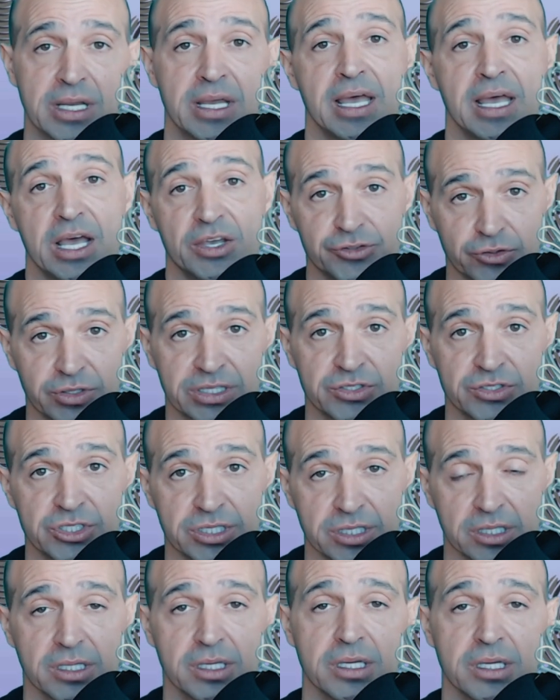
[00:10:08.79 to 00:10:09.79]
as you can
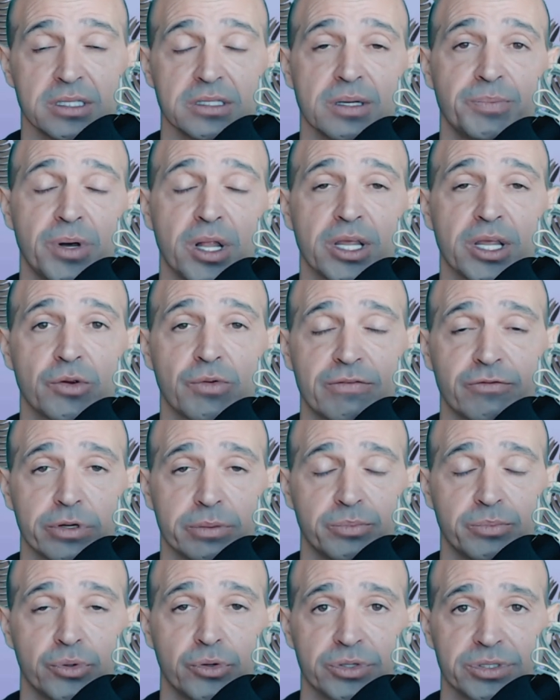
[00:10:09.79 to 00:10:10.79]
see in the polygraph
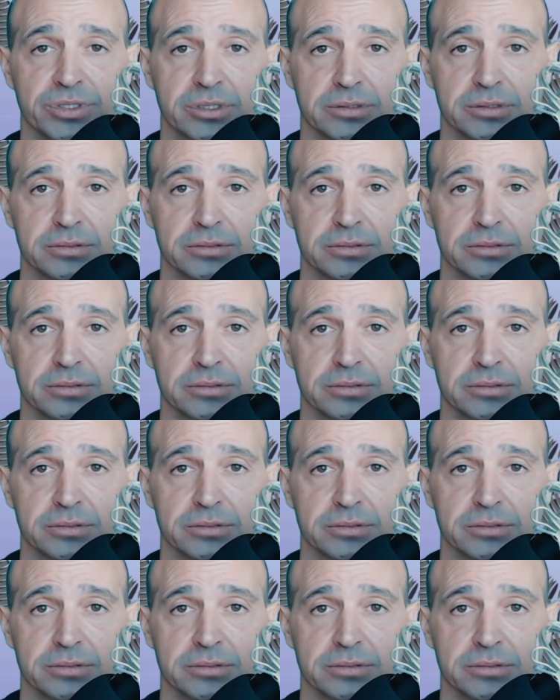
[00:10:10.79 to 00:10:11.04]
report.